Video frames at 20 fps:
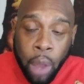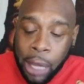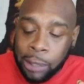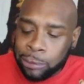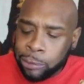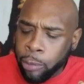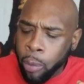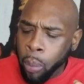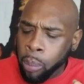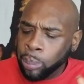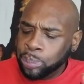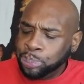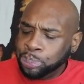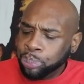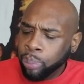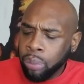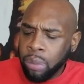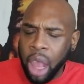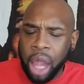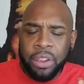mm,
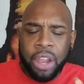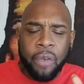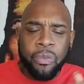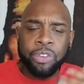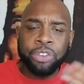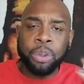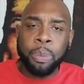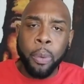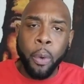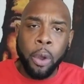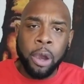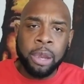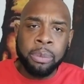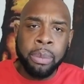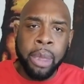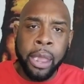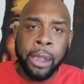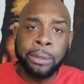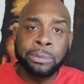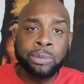that for supporting
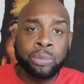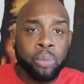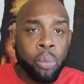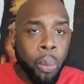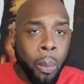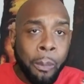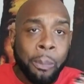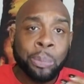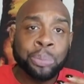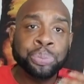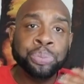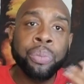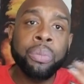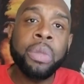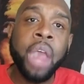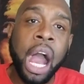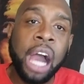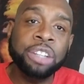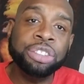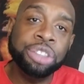me,
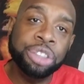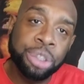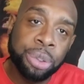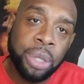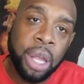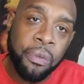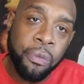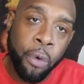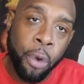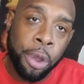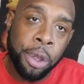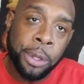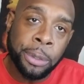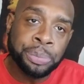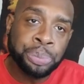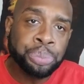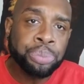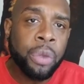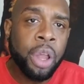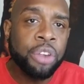I should do that for you.
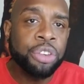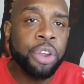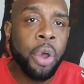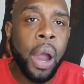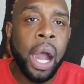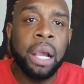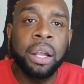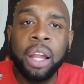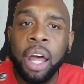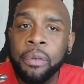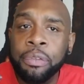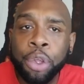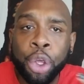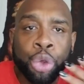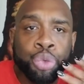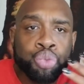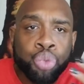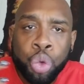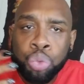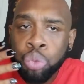So I love
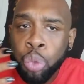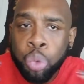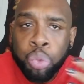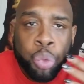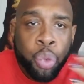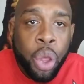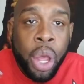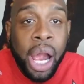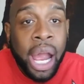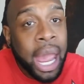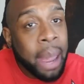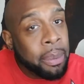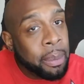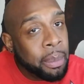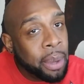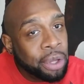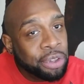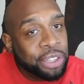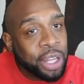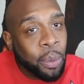you. Happy
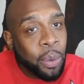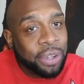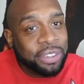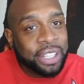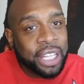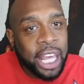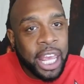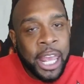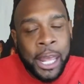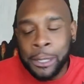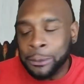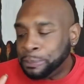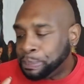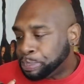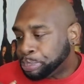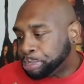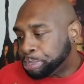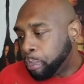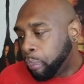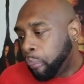Mother's Day once again.
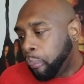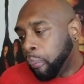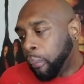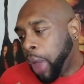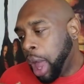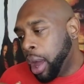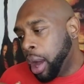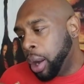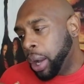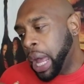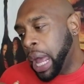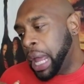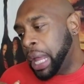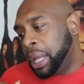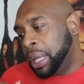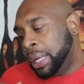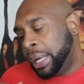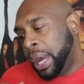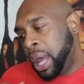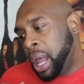Okay.
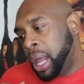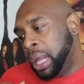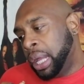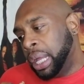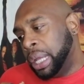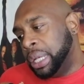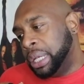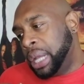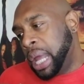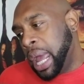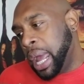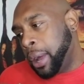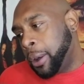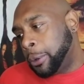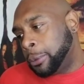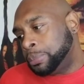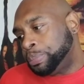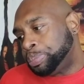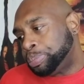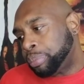
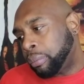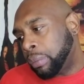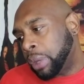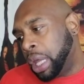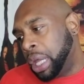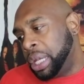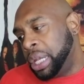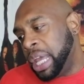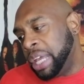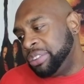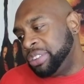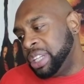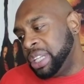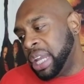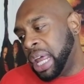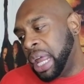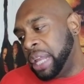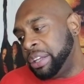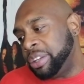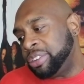Now, the next thing
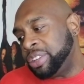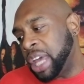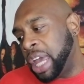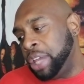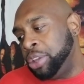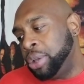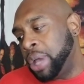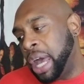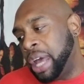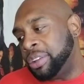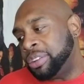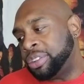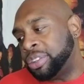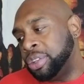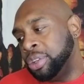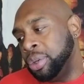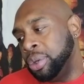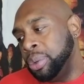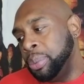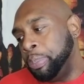I have to say, you guys,
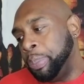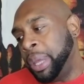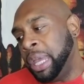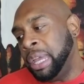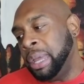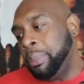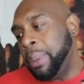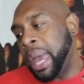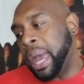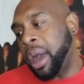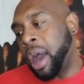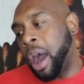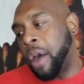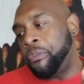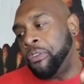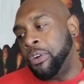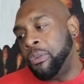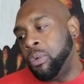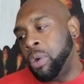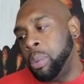to piggyback off
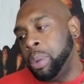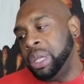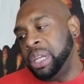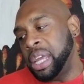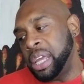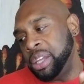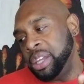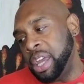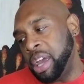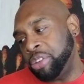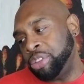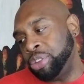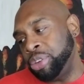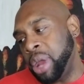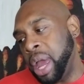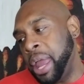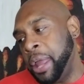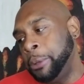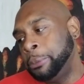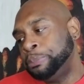of what we did
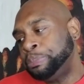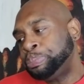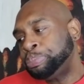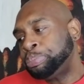yesterday,